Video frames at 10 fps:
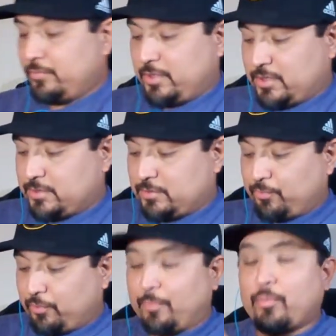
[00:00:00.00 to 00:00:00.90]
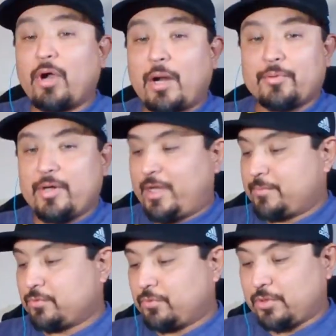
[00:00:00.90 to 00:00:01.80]
gives the proper
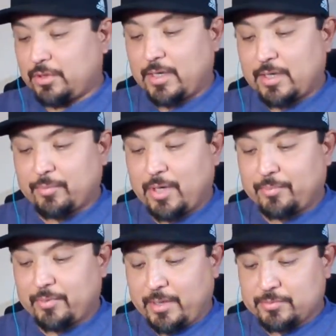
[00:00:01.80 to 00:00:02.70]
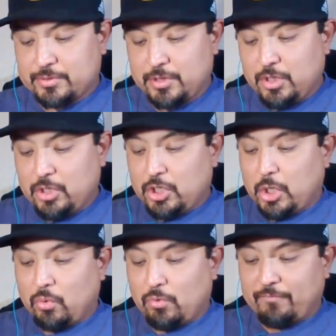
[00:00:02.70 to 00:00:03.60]
names, where a lot of proper names
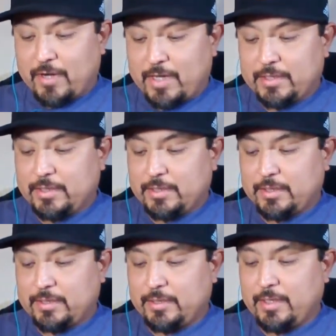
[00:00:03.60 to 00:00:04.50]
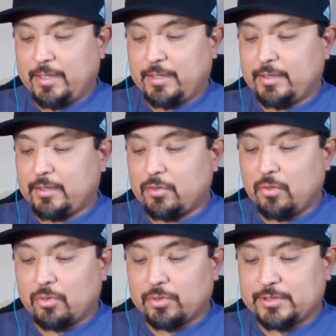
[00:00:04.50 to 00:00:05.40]
you won't find in a
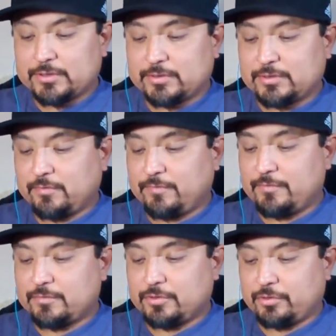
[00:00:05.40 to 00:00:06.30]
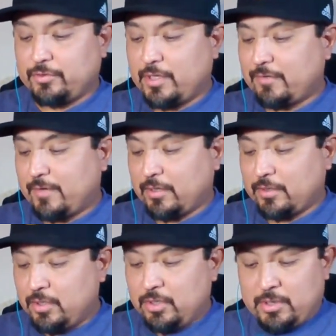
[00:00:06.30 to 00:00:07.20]
concordance and stuff. So you'll have like
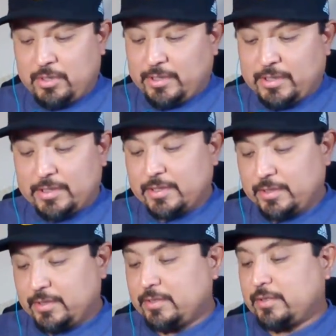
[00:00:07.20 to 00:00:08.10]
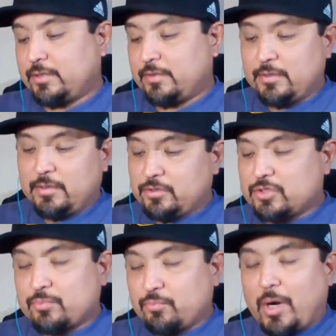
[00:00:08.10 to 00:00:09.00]
Eden and
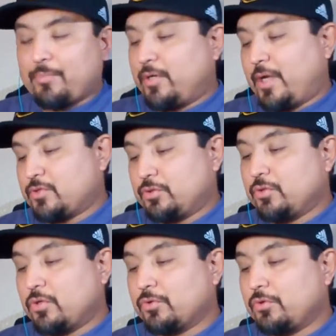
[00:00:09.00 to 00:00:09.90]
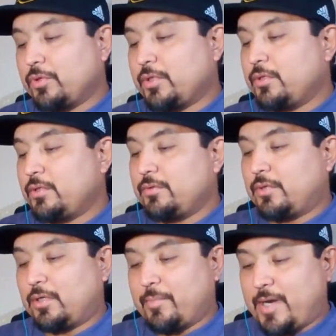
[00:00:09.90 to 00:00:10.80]
just proper names. You'll go through it.
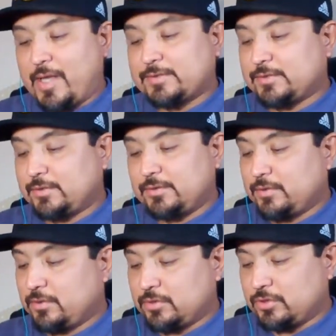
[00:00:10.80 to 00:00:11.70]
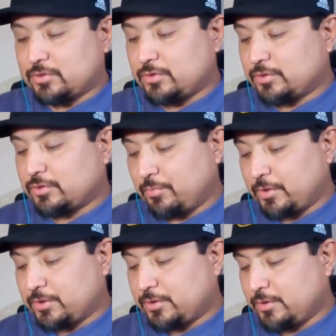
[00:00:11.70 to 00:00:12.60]
Manasseh. There's so
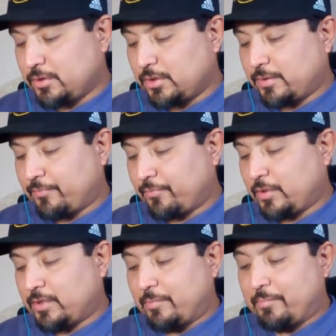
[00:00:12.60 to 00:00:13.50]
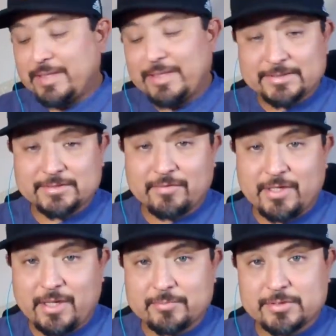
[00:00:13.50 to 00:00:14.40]
much in the meanings of the
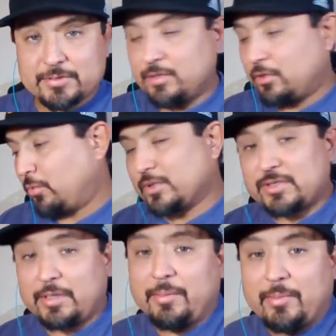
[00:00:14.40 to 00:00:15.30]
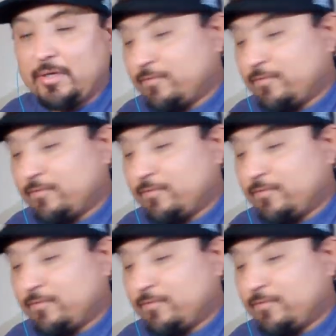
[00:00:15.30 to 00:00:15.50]
names. You know, what's the meaning